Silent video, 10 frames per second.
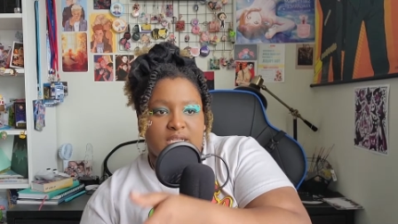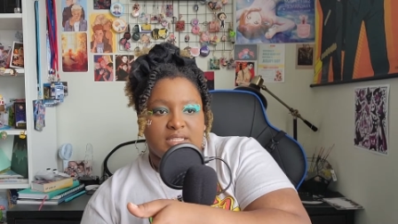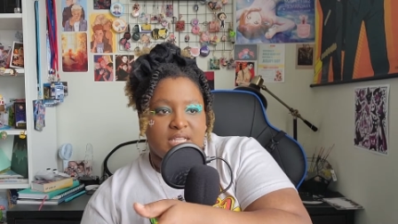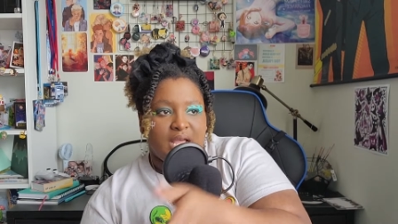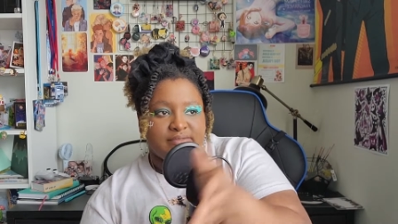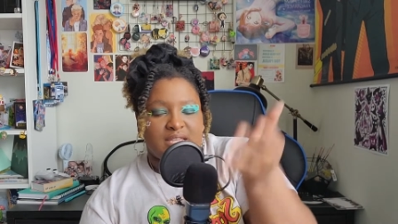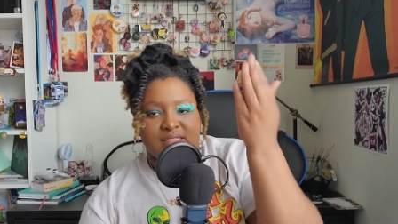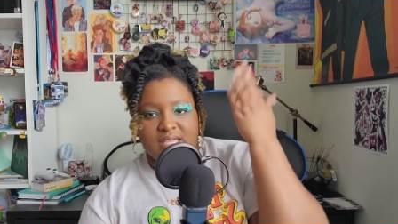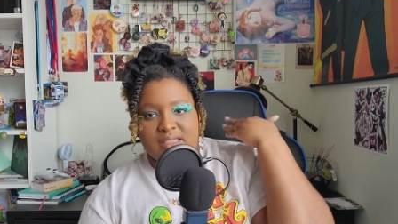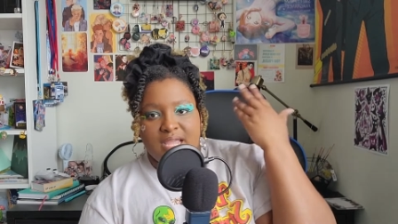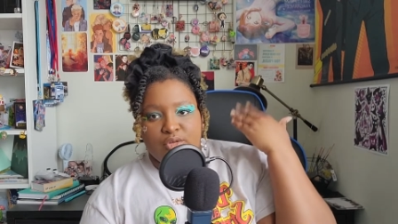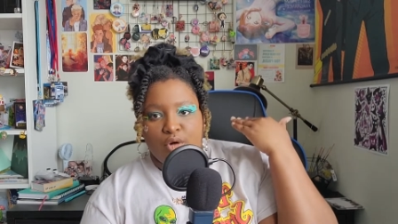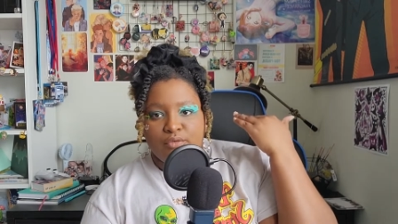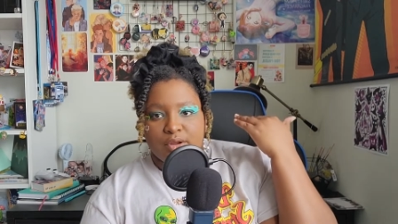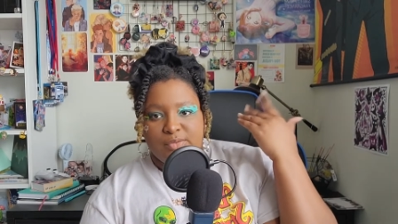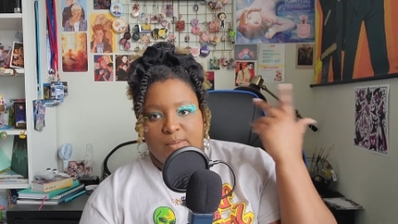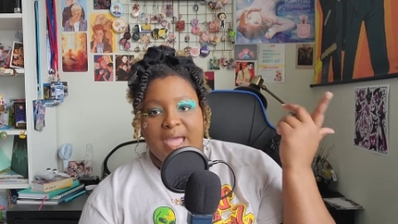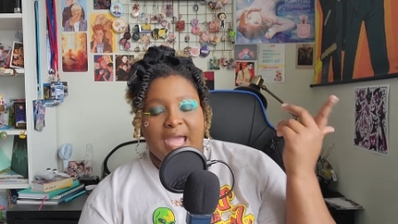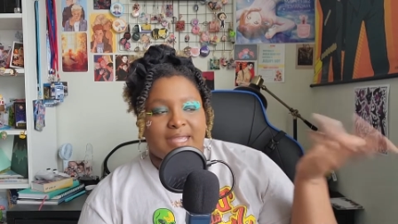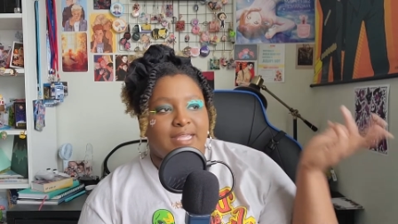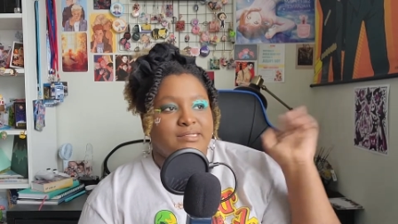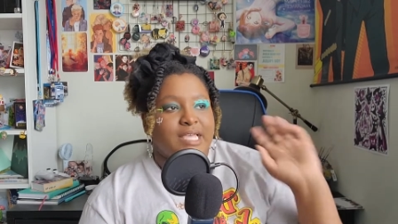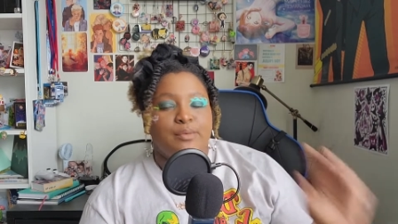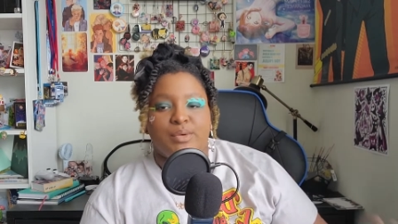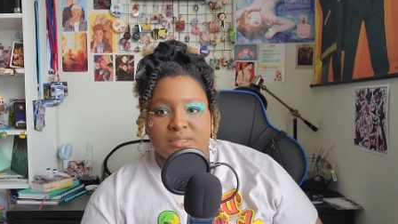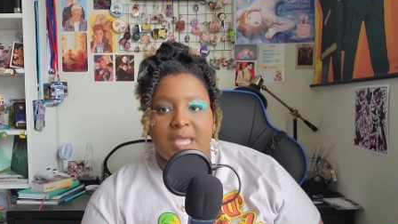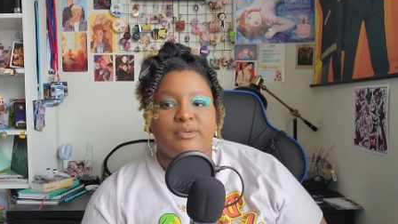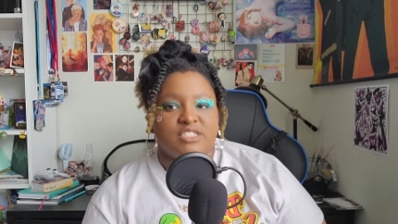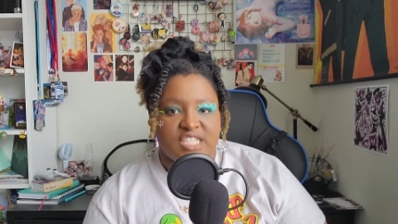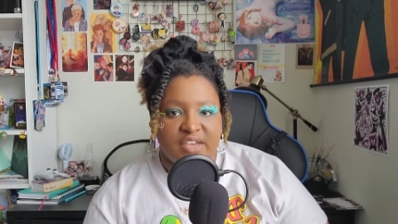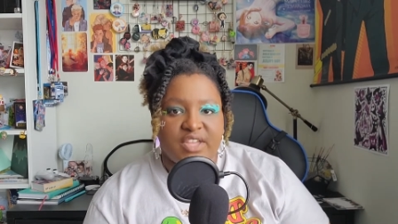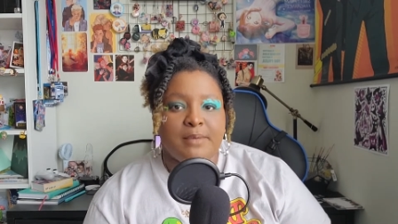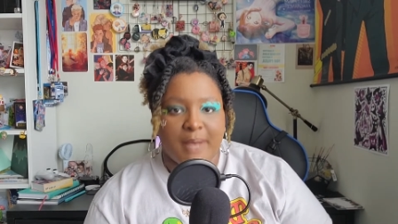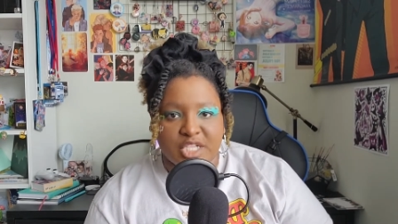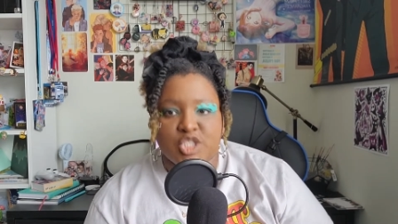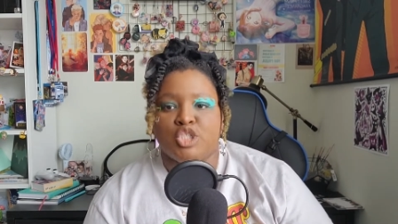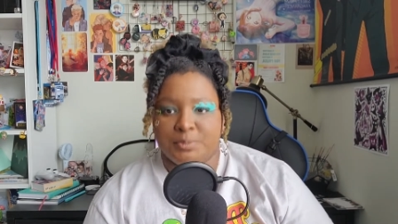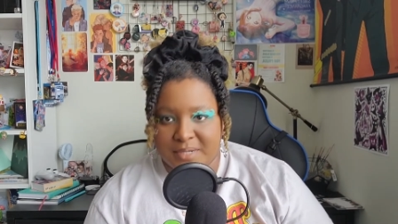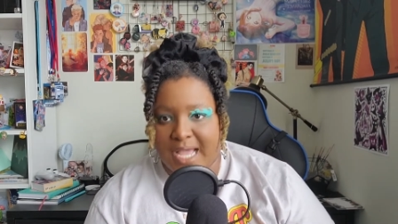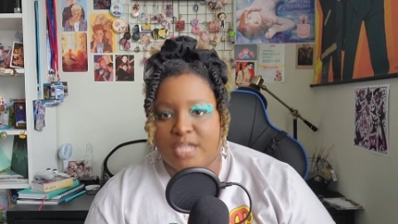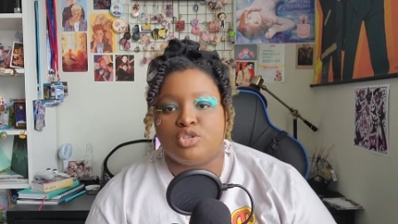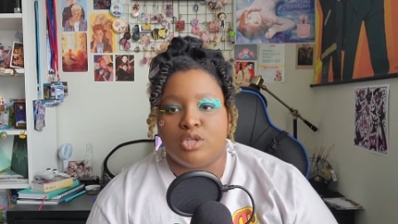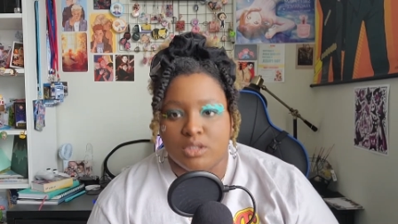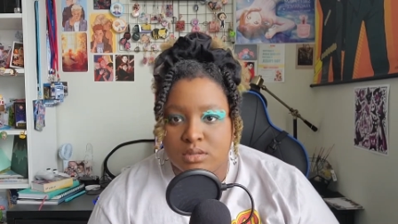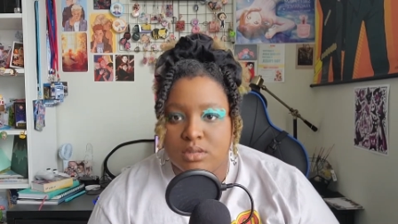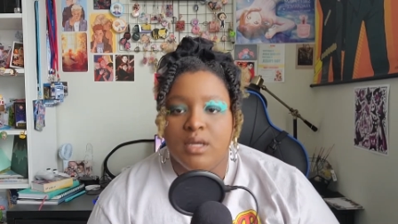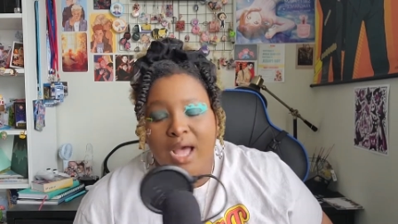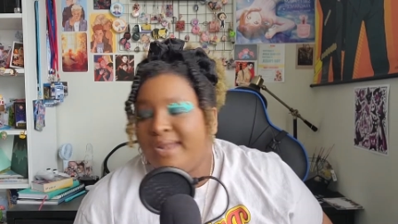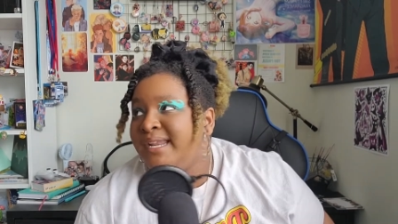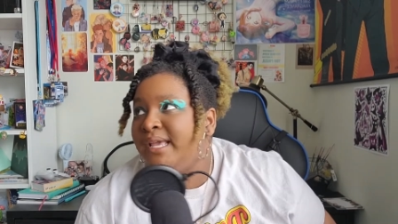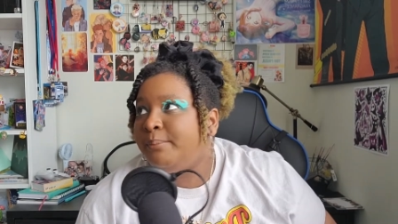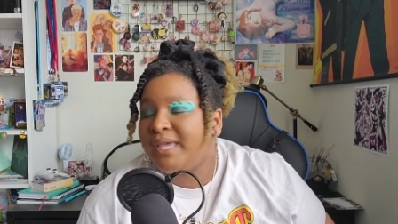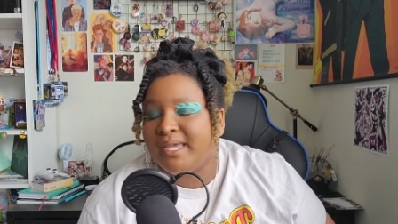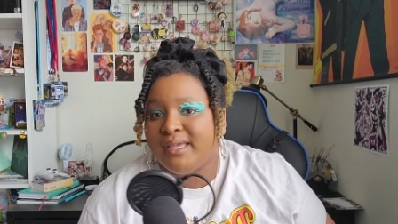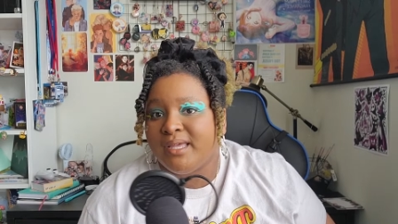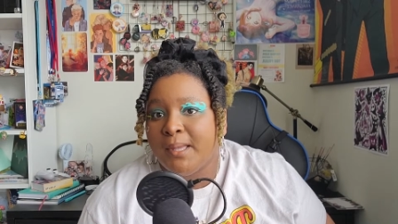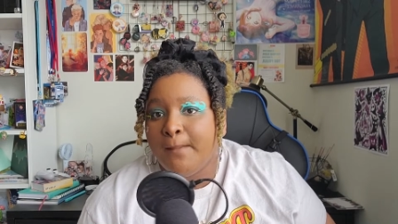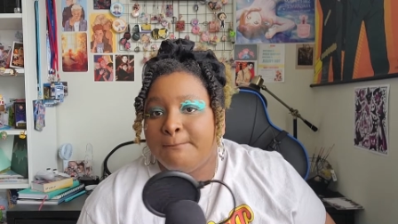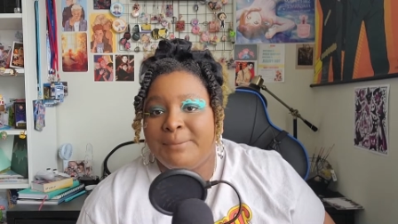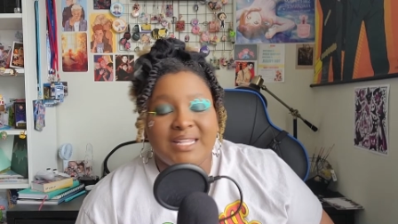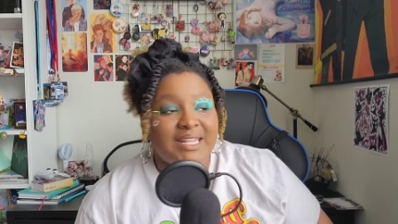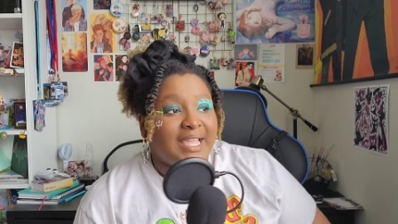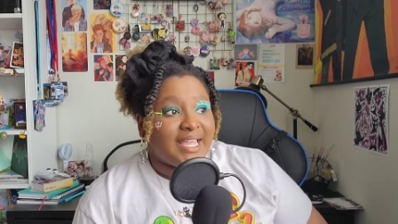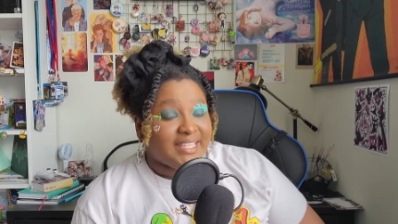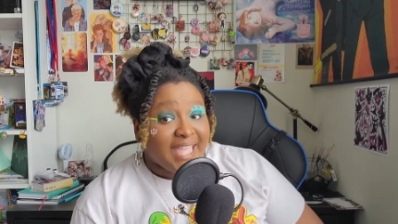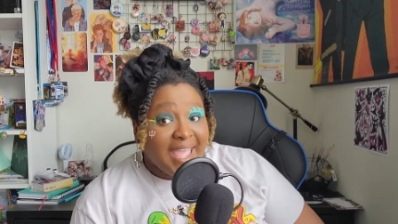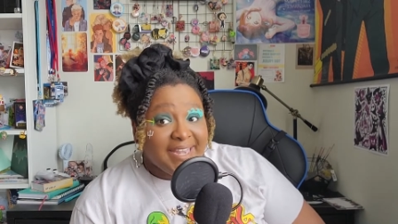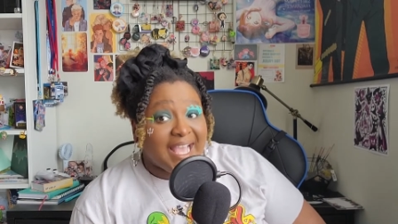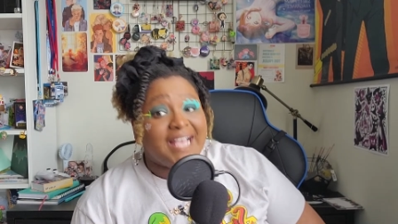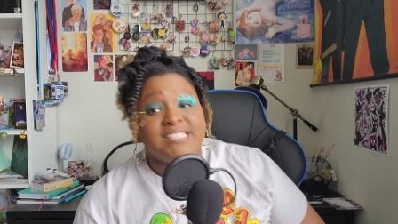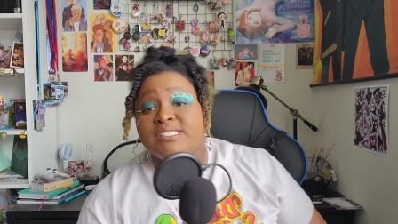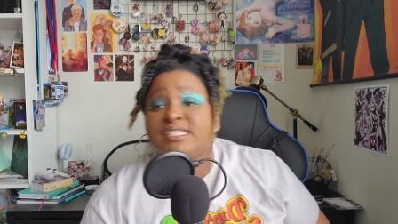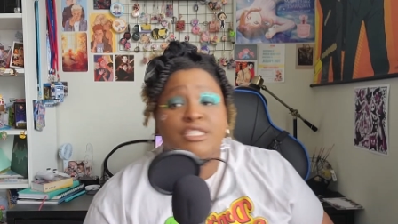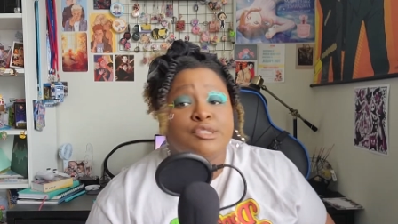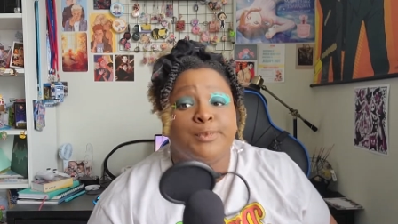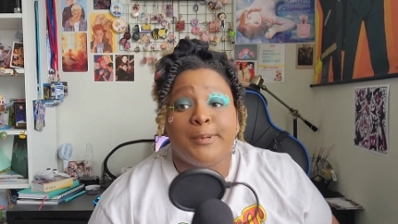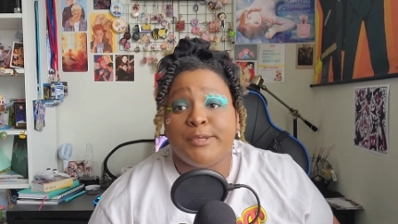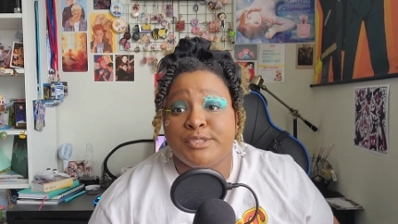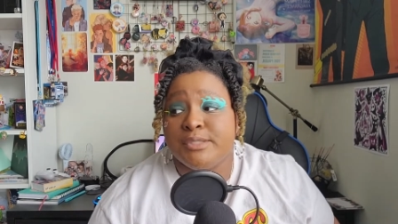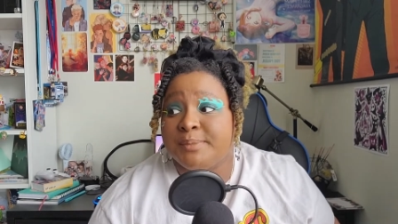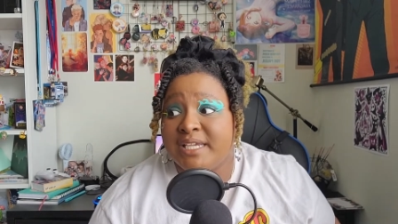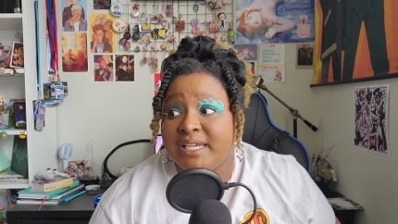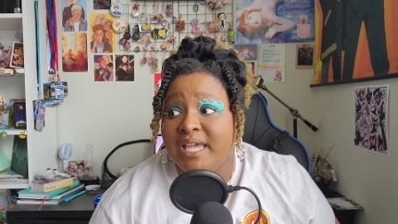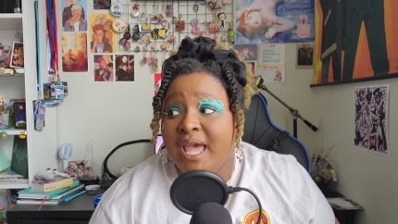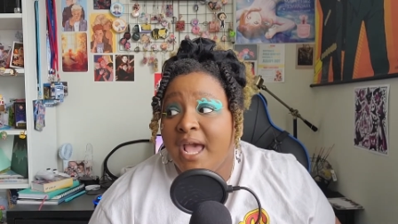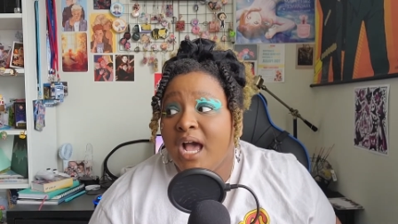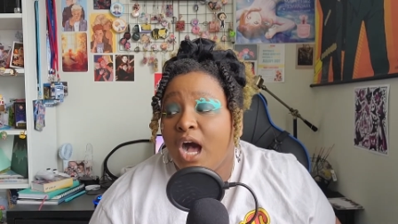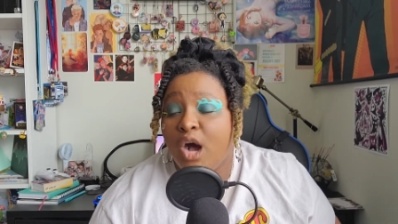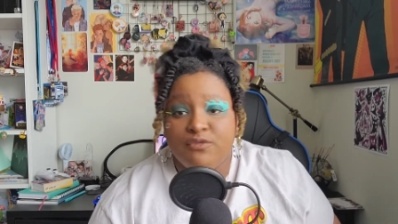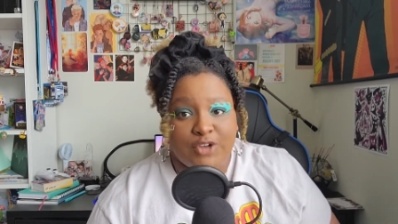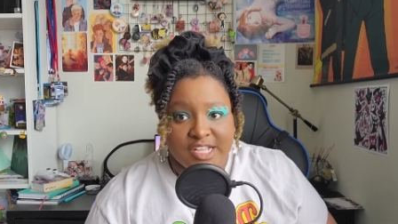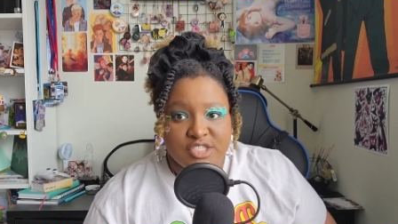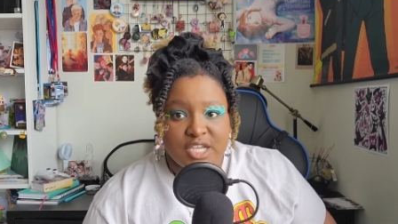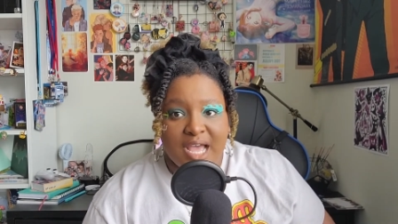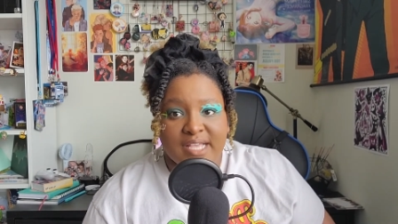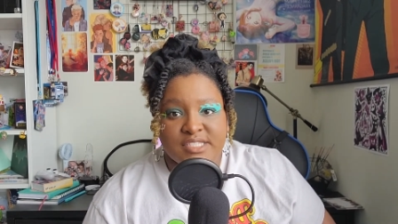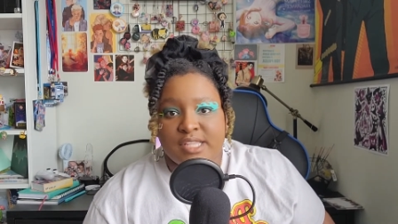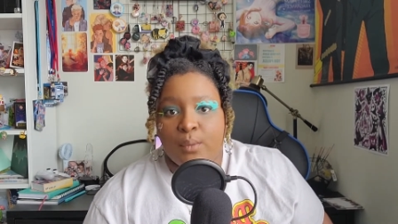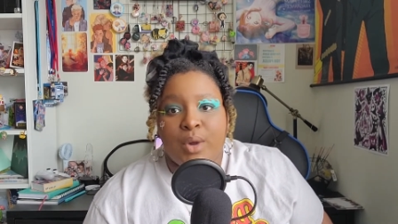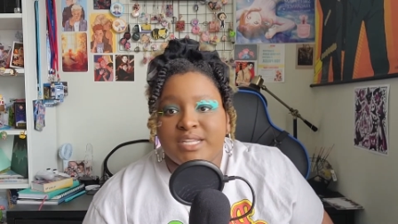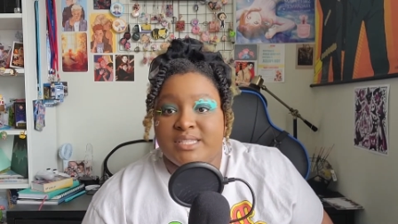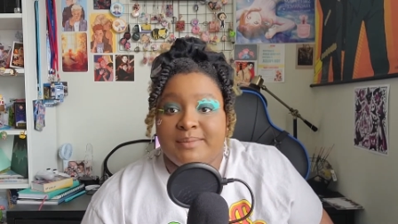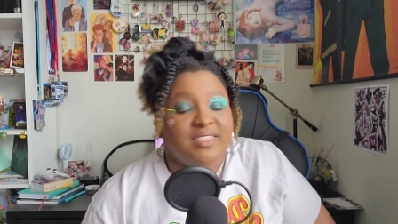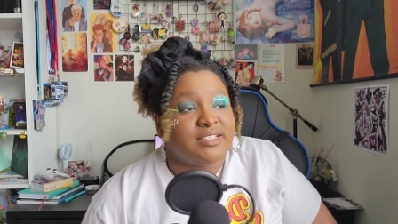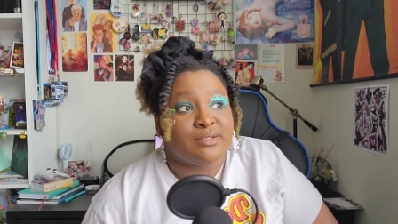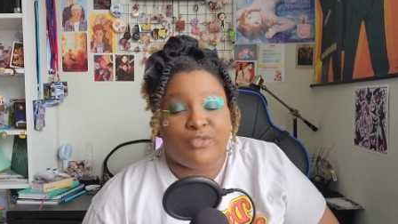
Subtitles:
on the left, and then, like, Grover in the back. It was giving much Supernatural. Nitpick. But, like, again, as this is supposed to be a franchise, they wanted to make this a